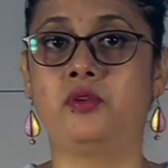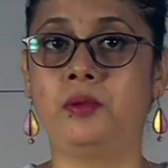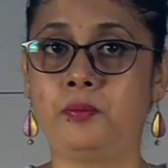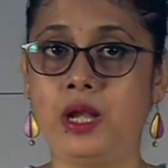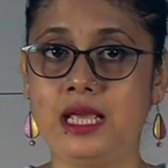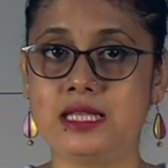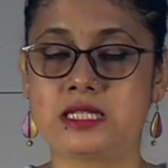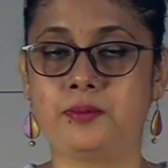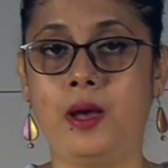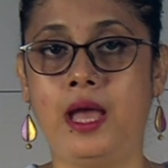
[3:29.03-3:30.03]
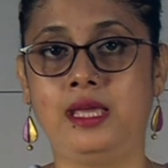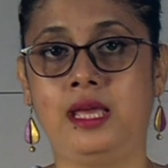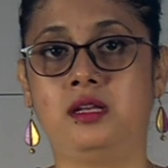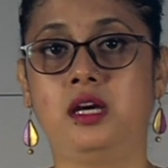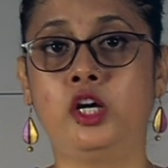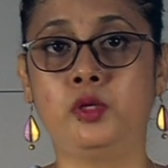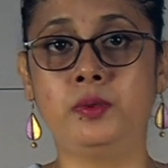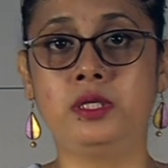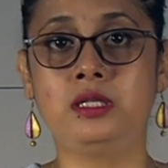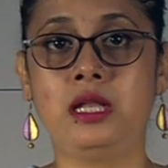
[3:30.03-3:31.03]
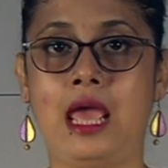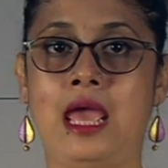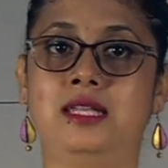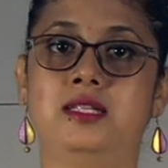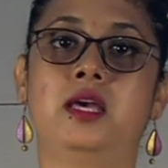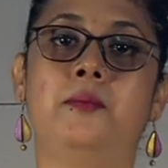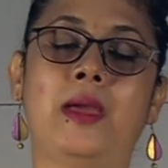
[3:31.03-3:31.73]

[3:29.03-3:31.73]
replaced by an urban and